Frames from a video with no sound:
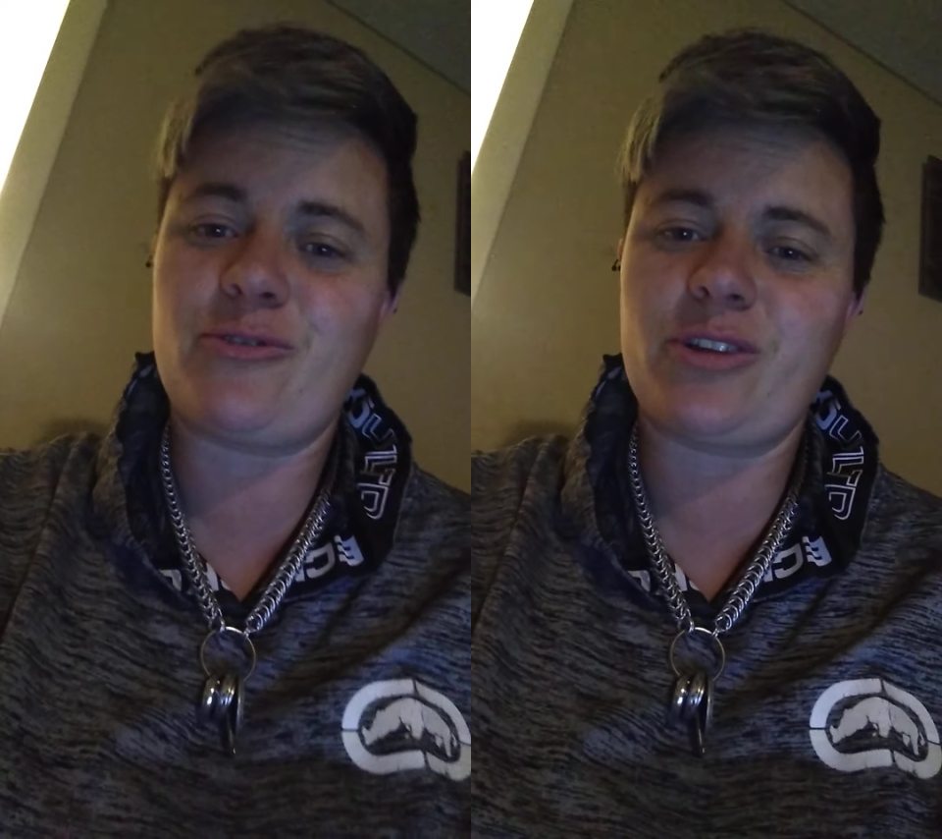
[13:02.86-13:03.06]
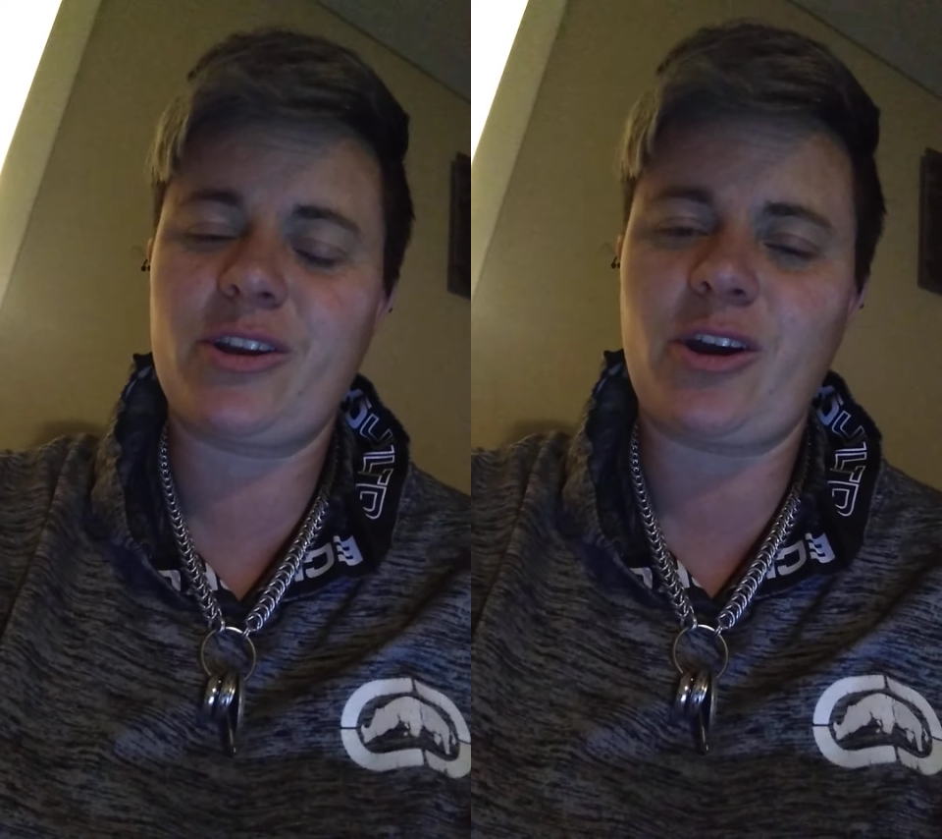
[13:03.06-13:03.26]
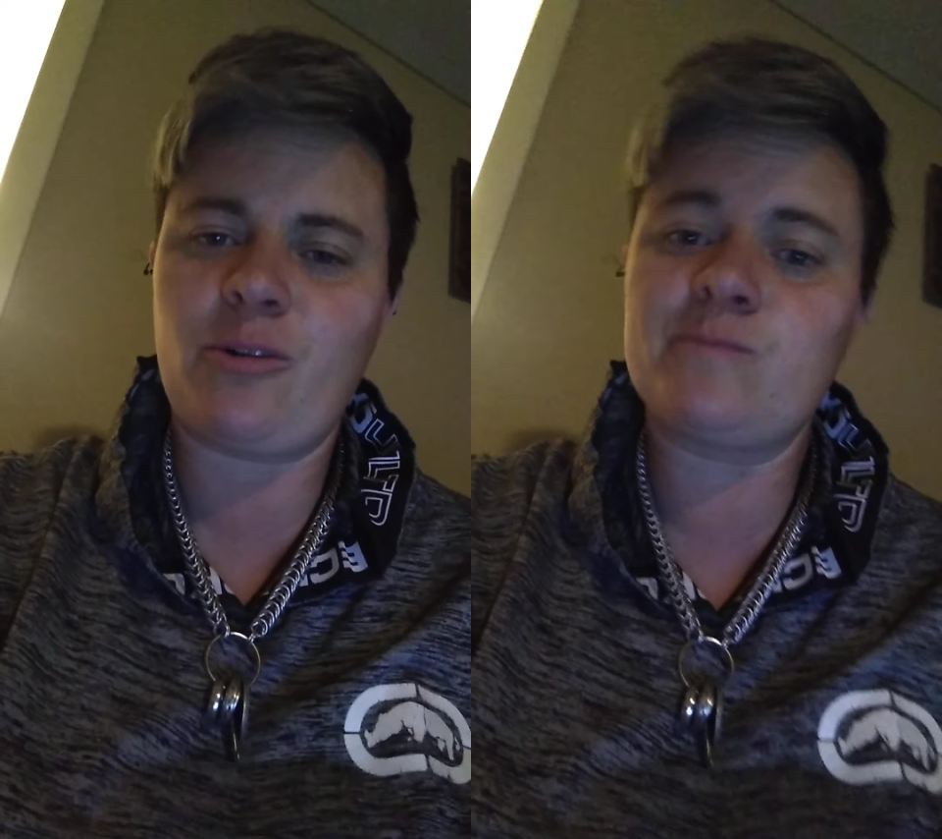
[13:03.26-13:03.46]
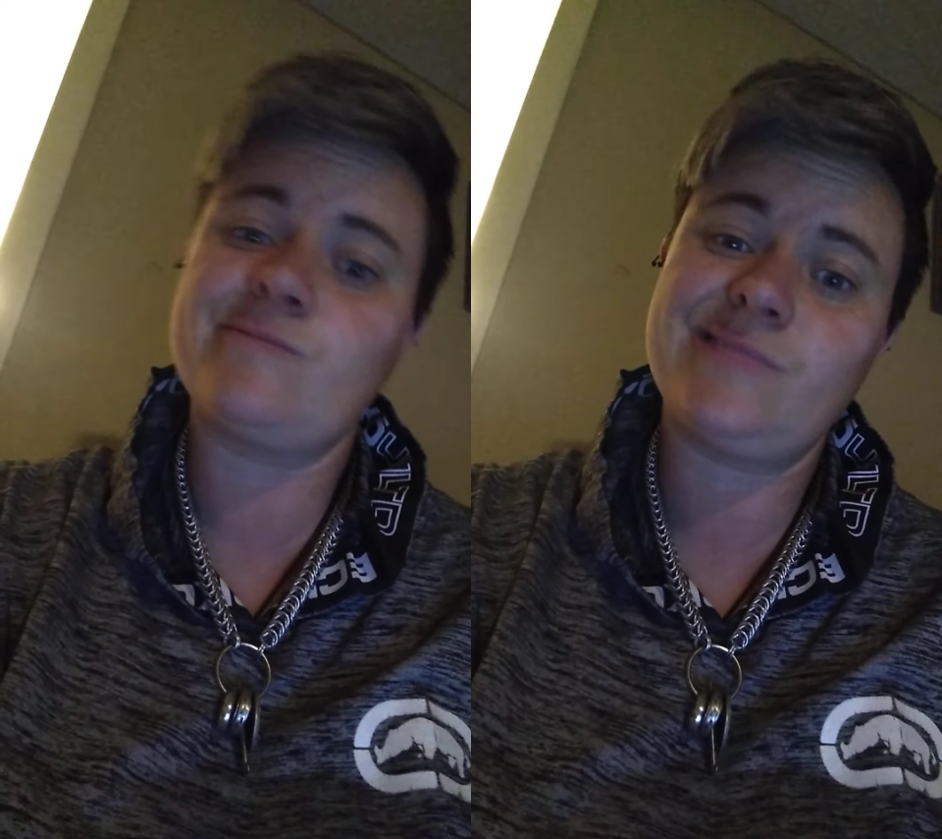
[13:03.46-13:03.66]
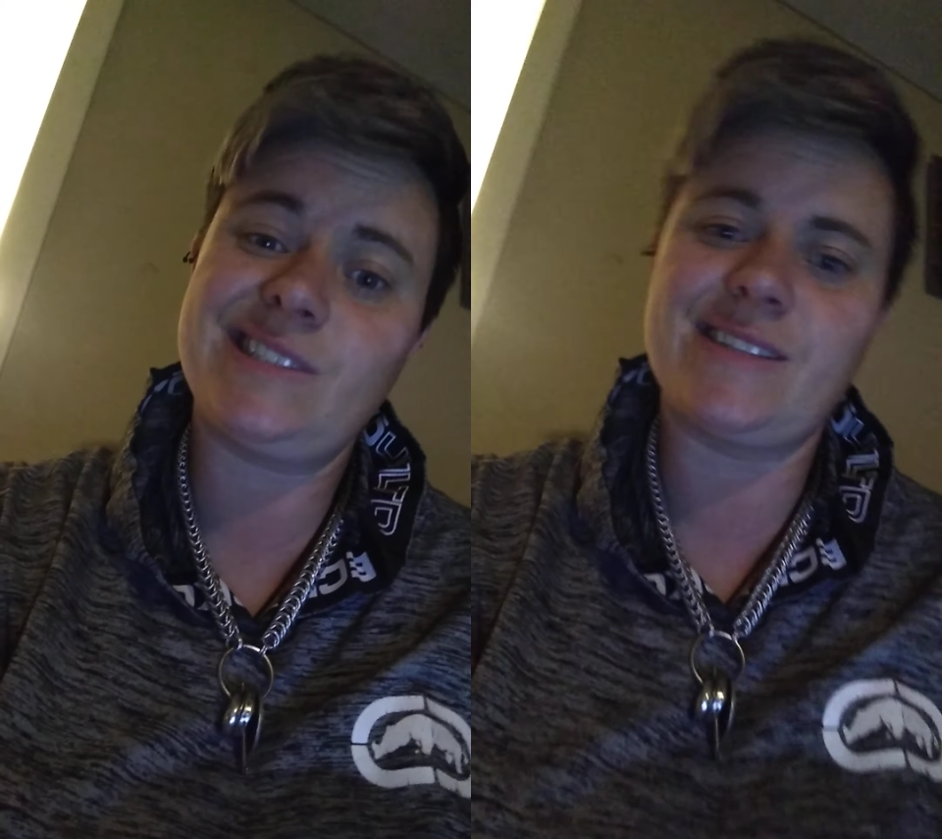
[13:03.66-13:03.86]
fully know,
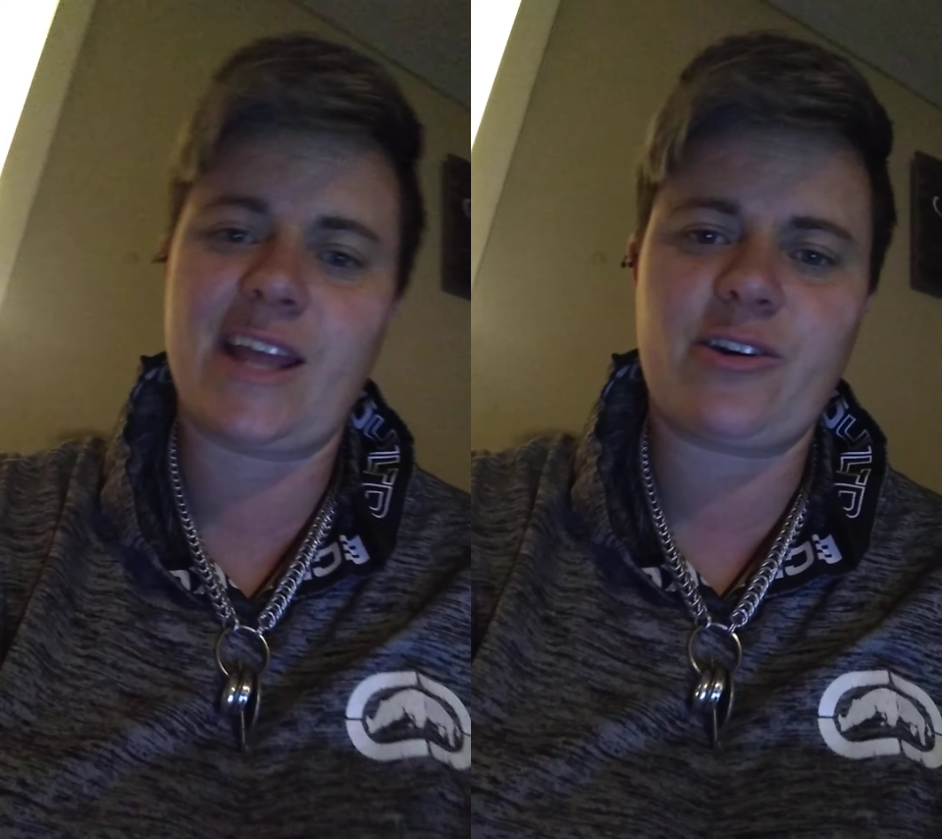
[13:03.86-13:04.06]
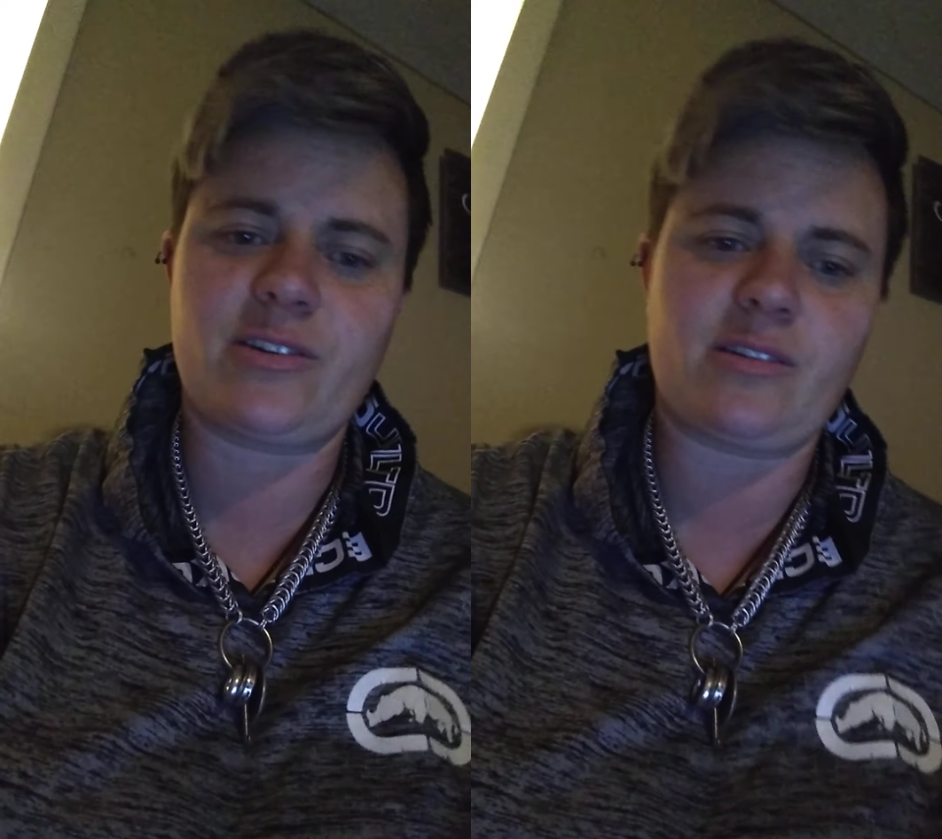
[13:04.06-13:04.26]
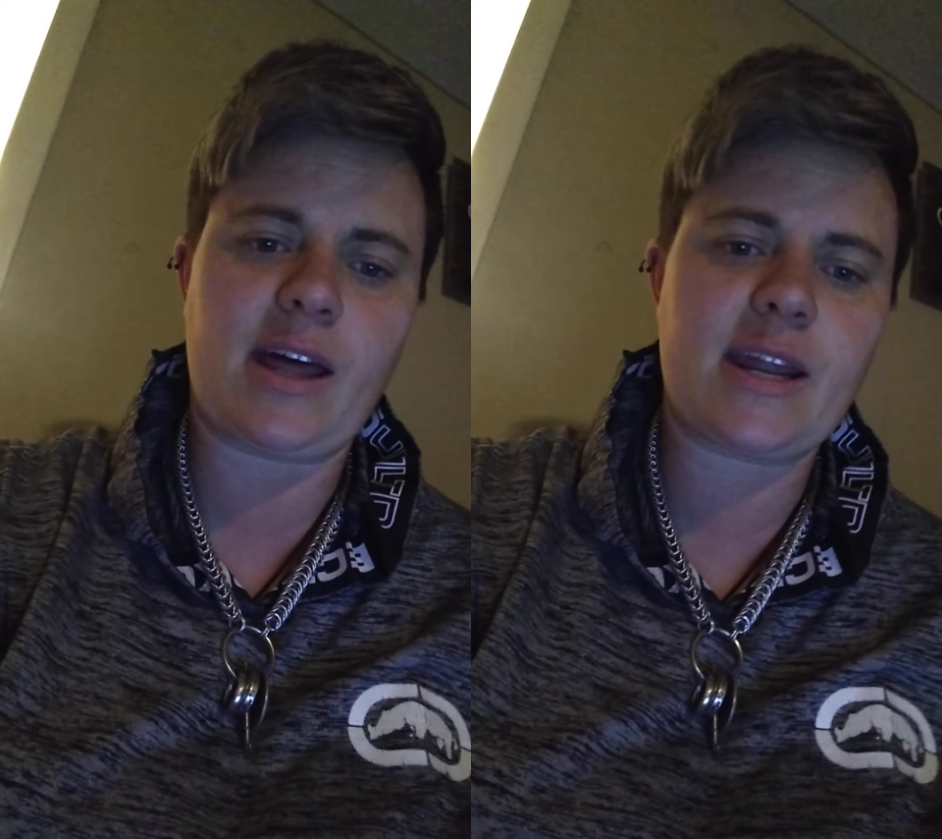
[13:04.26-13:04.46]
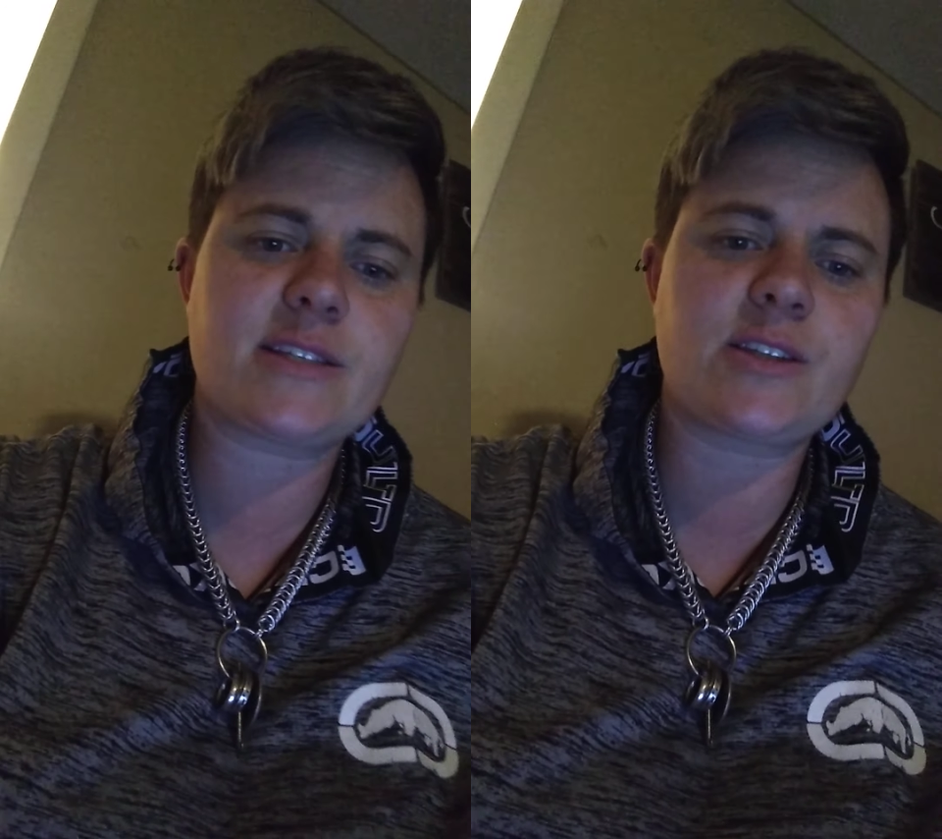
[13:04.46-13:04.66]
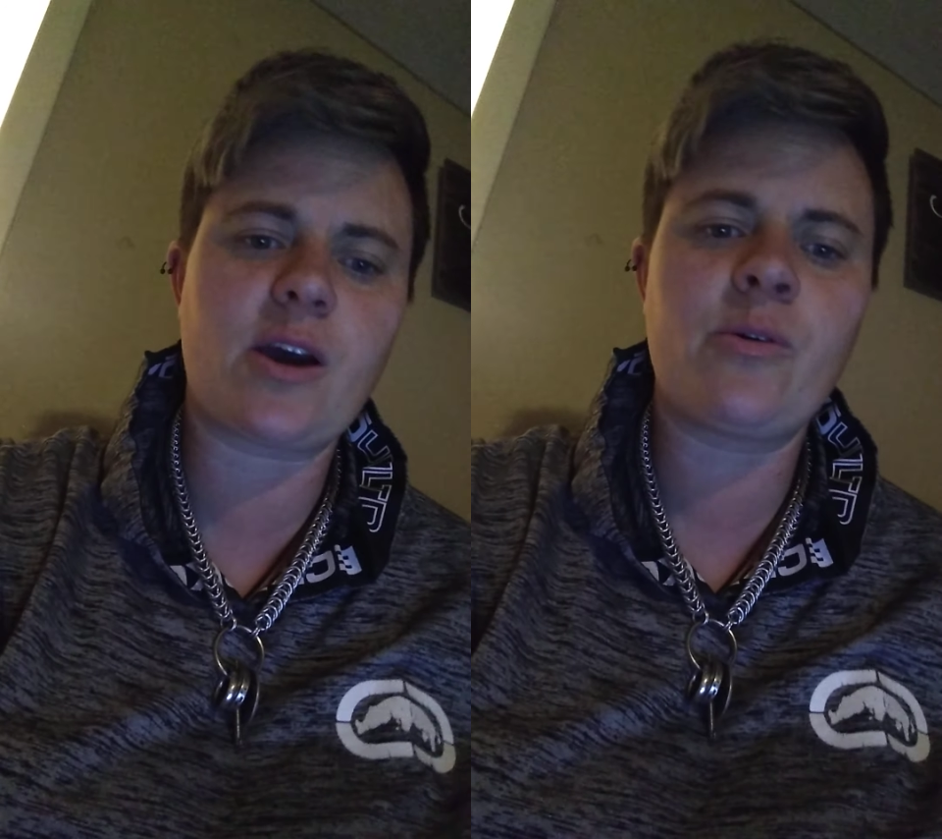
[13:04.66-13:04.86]
they couldn't let
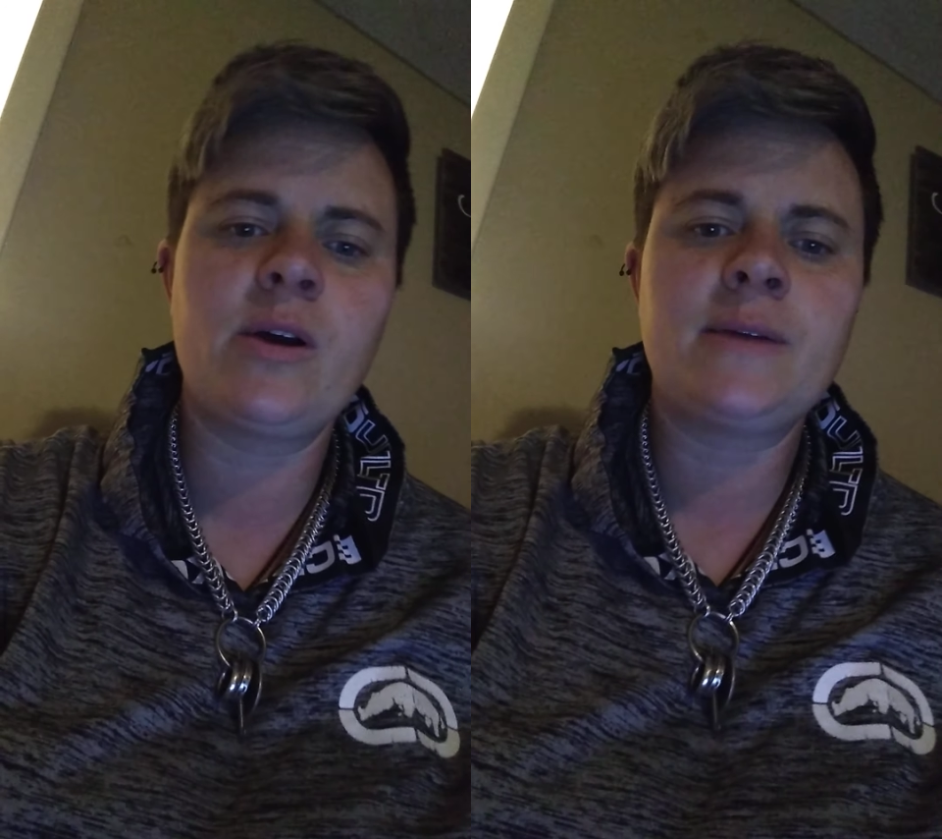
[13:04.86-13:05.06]
us know.